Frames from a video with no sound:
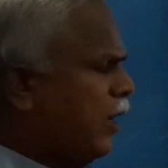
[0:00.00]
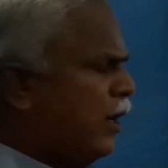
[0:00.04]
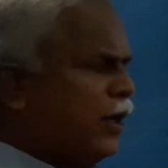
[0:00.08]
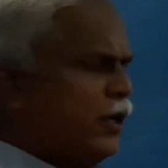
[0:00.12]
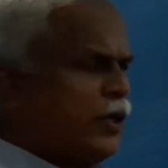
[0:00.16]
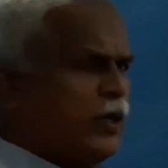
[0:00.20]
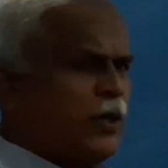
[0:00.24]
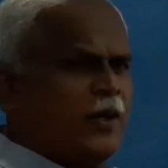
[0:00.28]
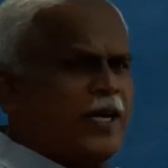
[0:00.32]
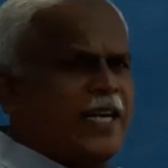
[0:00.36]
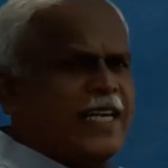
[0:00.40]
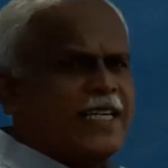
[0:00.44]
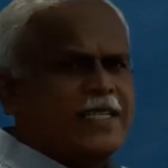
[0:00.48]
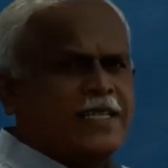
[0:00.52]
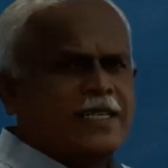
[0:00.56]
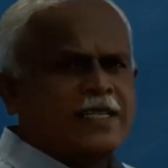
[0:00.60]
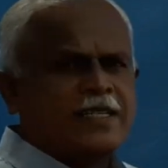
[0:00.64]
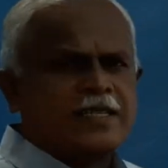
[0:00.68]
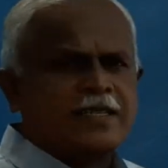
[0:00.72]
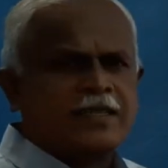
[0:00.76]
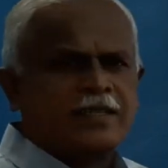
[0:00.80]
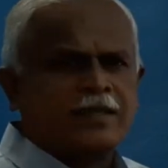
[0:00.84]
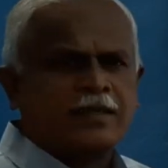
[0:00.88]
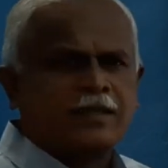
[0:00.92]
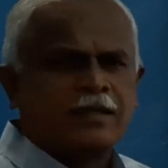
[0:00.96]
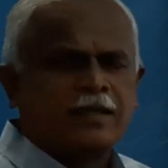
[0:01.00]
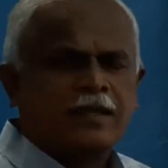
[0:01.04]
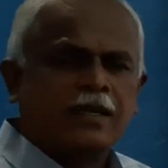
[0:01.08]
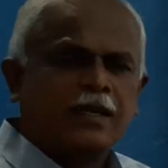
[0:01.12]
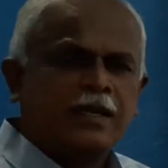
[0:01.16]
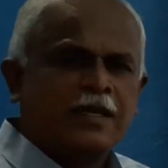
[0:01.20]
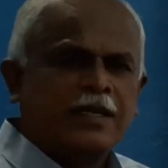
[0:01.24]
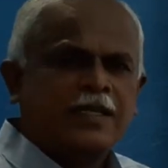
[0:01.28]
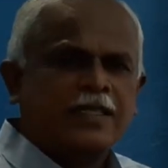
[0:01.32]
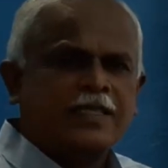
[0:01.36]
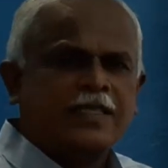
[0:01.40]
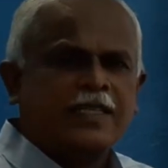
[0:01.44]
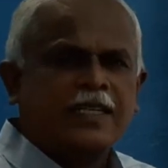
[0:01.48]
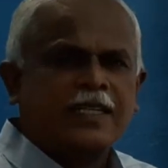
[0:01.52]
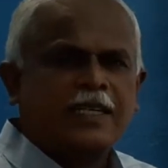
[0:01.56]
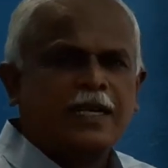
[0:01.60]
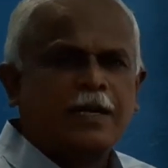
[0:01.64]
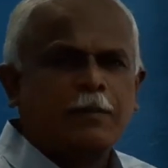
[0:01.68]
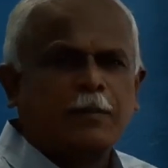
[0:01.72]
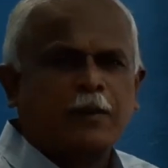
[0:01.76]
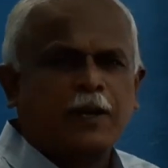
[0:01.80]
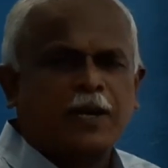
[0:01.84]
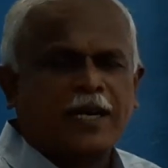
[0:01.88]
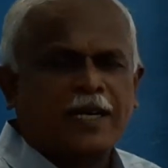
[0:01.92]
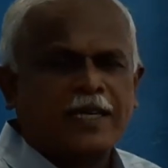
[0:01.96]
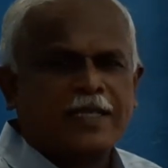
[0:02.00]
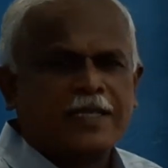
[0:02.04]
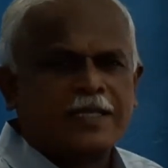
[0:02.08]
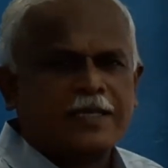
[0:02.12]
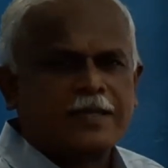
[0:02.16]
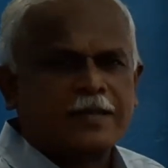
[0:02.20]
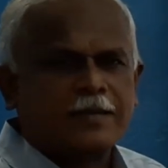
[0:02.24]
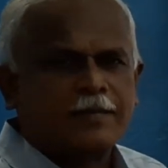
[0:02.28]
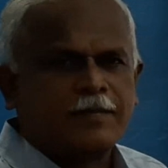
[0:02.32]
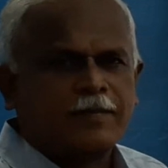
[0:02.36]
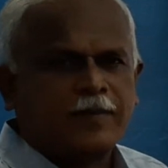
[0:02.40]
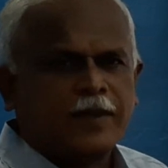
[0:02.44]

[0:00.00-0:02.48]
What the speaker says: Donations, general parlance.